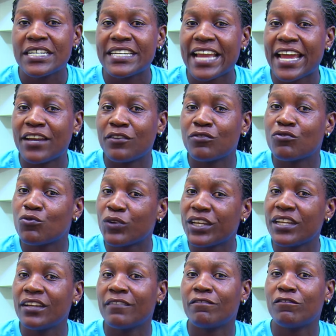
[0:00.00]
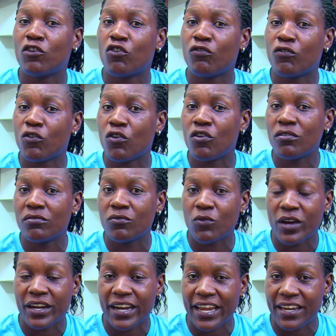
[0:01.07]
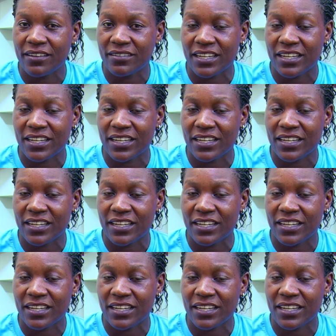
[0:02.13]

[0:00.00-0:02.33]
934419.